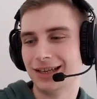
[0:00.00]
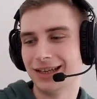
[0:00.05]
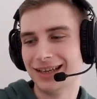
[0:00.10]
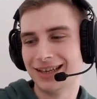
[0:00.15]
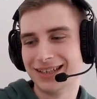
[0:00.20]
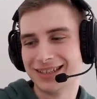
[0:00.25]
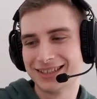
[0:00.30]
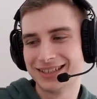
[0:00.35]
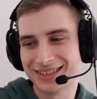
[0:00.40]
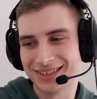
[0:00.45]

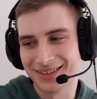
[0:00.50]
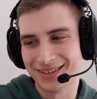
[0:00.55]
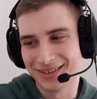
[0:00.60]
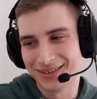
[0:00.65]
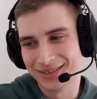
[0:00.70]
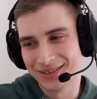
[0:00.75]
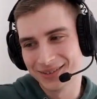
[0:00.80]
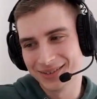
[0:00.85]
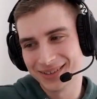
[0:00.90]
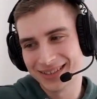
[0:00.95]

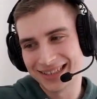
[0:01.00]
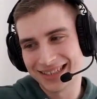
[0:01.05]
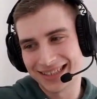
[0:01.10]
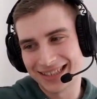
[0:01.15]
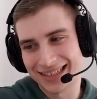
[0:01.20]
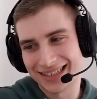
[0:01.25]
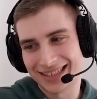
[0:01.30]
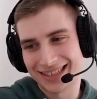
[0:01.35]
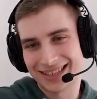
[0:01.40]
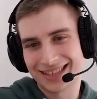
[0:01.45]
So
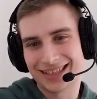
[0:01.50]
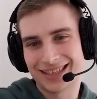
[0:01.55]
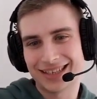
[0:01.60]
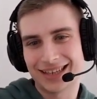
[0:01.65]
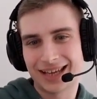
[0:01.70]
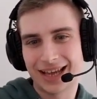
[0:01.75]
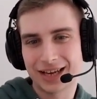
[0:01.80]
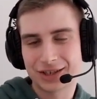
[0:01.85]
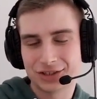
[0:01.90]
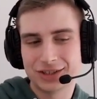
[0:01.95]

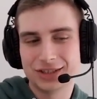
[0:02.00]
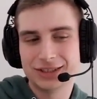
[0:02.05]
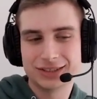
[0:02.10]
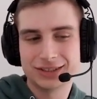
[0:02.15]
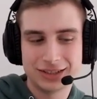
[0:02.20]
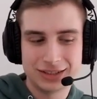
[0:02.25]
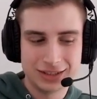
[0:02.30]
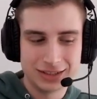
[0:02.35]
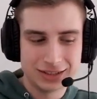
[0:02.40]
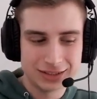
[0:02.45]
actually,
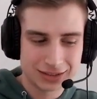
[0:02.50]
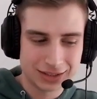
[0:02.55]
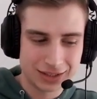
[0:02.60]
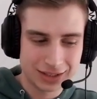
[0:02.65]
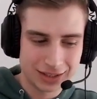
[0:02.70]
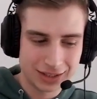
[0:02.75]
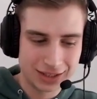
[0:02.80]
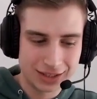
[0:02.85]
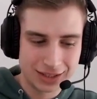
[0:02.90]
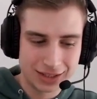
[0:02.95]
CDEs
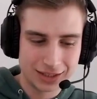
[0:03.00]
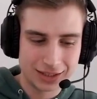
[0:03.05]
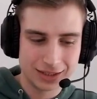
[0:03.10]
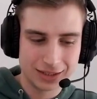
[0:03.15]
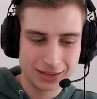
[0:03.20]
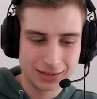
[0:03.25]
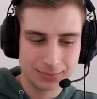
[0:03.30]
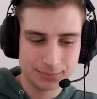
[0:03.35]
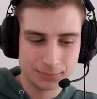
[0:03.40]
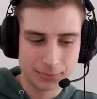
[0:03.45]
are,
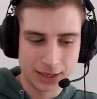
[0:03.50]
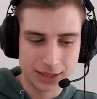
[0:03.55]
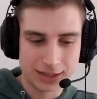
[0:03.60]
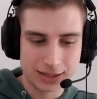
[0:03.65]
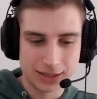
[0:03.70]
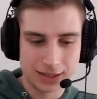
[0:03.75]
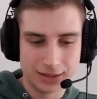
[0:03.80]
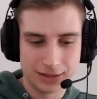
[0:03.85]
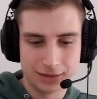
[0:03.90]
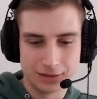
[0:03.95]
I'd
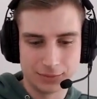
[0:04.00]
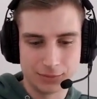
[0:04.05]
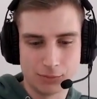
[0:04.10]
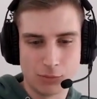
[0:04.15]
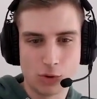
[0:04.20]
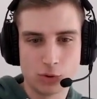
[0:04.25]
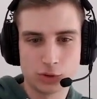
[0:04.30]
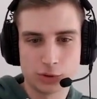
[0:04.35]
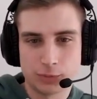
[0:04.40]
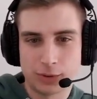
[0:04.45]
say, the
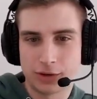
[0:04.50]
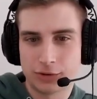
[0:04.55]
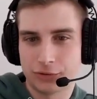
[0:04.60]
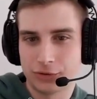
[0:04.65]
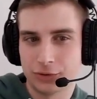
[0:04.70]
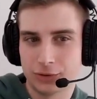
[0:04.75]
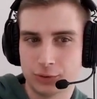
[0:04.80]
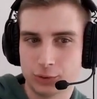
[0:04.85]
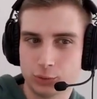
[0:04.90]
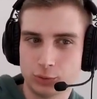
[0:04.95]
most
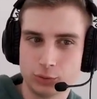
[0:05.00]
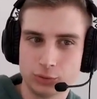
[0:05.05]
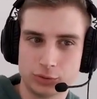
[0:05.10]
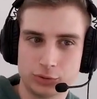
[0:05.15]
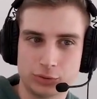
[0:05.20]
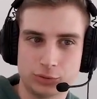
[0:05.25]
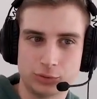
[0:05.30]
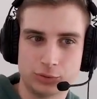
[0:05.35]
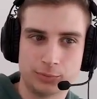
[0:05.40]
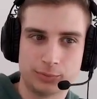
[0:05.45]
powerful tool
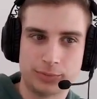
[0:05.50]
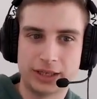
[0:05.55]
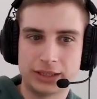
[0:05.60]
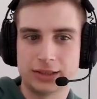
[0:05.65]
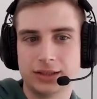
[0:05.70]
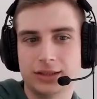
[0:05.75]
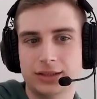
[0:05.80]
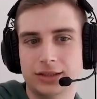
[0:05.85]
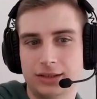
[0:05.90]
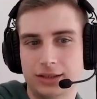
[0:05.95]
to
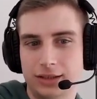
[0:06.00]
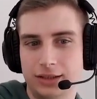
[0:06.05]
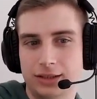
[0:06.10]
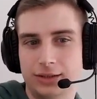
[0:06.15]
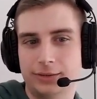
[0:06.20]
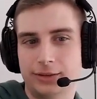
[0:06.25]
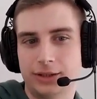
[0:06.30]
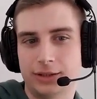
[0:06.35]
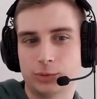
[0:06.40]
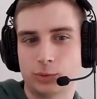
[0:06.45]
battle
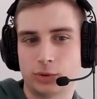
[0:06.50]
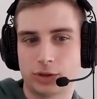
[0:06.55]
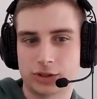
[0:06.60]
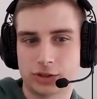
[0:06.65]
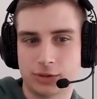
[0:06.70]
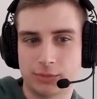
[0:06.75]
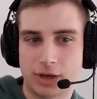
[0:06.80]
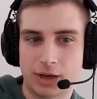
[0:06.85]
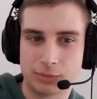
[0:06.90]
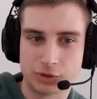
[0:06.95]
the "it works
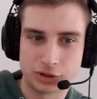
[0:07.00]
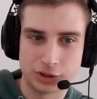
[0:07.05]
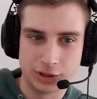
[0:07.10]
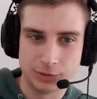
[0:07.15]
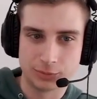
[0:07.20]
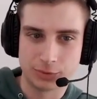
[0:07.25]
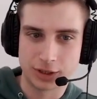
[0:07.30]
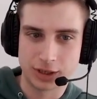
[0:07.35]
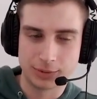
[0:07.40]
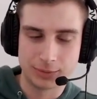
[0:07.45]
on my
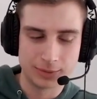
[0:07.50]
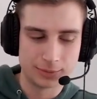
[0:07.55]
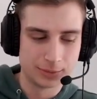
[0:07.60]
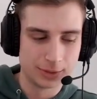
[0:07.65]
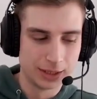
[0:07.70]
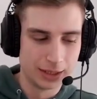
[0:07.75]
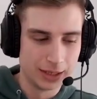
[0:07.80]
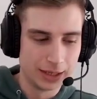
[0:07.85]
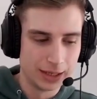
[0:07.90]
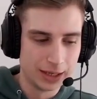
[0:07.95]
machine" problem.
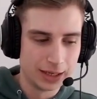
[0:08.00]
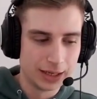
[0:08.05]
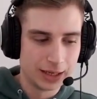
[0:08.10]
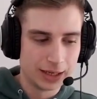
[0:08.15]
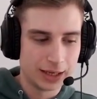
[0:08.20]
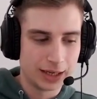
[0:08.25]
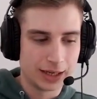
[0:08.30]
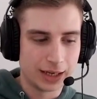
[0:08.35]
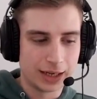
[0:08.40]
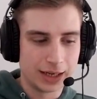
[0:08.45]

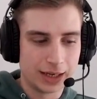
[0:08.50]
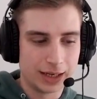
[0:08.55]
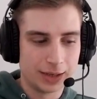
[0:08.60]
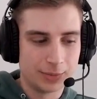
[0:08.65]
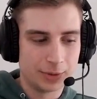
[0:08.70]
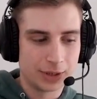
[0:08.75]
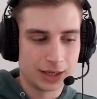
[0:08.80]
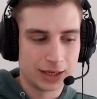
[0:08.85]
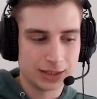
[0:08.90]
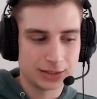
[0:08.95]

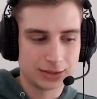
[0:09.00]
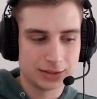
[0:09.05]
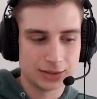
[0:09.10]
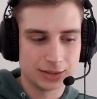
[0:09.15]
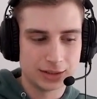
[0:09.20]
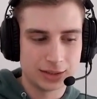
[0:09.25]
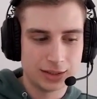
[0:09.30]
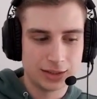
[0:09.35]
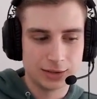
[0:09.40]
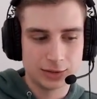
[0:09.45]
Because
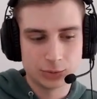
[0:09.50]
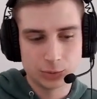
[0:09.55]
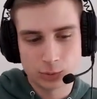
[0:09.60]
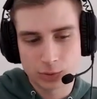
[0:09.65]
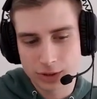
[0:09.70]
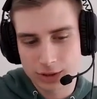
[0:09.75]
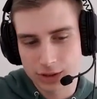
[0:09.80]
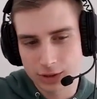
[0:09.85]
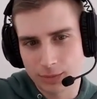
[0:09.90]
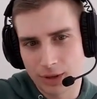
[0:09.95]
the "it
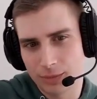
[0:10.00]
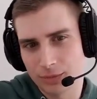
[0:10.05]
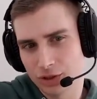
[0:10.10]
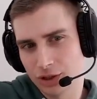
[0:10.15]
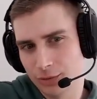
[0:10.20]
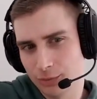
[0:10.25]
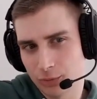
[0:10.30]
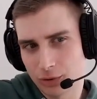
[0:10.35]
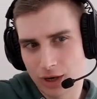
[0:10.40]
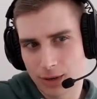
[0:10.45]
works on my
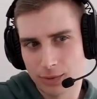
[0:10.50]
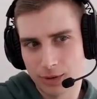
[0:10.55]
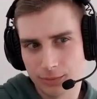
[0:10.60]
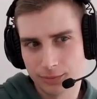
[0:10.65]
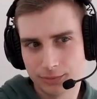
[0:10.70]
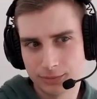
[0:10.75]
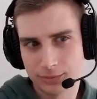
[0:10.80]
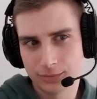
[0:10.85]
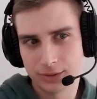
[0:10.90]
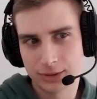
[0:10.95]
machine"
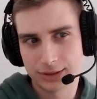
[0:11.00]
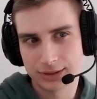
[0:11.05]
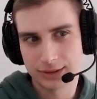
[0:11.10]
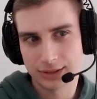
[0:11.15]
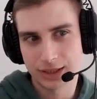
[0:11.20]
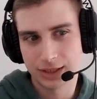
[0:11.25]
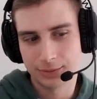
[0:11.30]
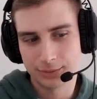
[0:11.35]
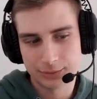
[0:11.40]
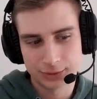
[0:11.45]
problem
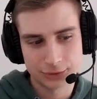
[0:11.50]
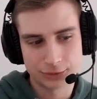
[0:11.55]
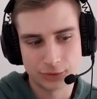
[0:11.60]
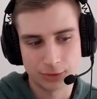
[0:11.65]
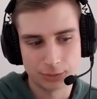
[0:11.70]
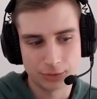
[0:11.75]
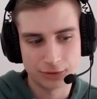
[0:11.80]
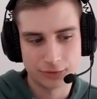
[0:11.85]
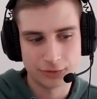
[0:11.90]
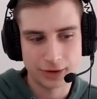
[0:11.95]
stems
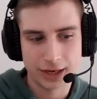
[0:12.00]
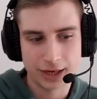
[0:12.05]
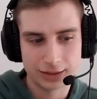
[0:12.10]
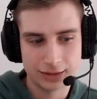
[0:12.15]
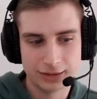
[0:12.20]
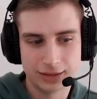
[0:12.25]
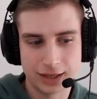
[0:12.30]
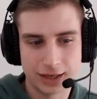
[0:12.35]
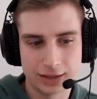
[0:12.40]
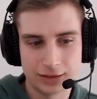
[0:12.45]
from the
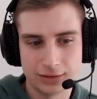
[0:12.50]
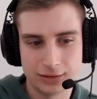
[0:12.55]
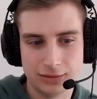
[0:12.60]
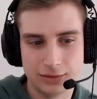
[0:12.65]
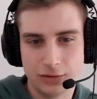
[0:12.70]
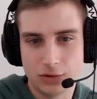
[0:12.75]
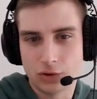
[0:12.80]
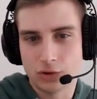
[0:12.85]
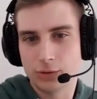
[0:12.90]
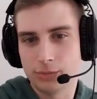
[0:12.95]
fact that
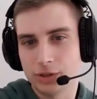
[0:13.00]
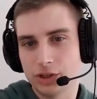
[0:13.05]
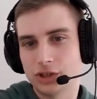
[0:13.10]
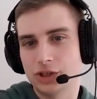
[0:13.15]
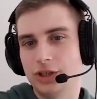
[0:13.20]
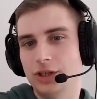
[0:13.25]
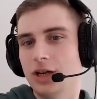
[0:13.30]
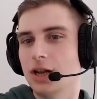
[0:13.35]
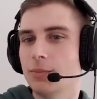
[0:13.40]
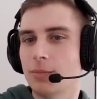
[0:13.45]
your
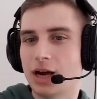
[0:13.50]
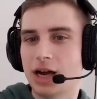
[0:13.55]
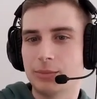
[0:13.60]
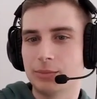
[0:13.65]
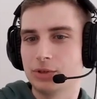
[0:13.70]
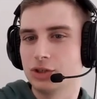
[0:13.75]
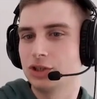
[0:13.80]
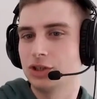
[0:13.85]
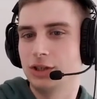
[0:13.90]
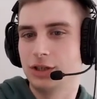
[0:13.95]
machine and my
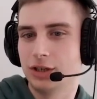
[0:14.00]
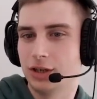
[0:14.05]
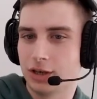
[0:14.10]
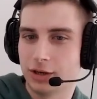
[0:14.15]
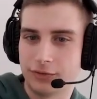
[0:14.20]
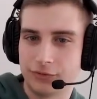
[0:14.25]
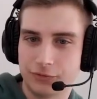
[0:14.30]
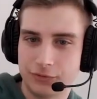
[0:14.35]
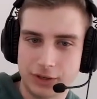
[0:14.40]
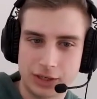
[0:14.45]
machine
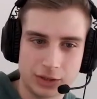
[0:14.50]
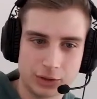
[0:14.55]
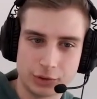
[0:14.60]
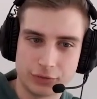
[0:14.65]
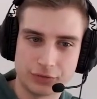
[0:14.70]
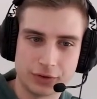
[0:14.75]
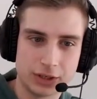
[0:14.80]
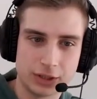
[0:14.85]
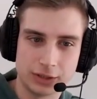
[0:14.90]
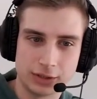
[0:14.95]
are very,
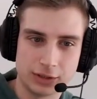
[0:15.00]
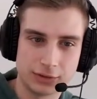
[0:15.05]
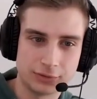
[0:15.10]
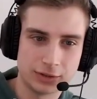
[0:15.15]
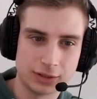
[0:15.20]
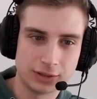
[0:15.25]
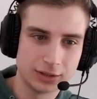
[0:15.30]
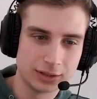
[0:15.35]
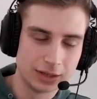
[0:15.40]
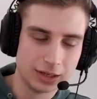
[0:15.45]
very
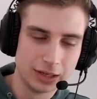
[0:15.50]
different.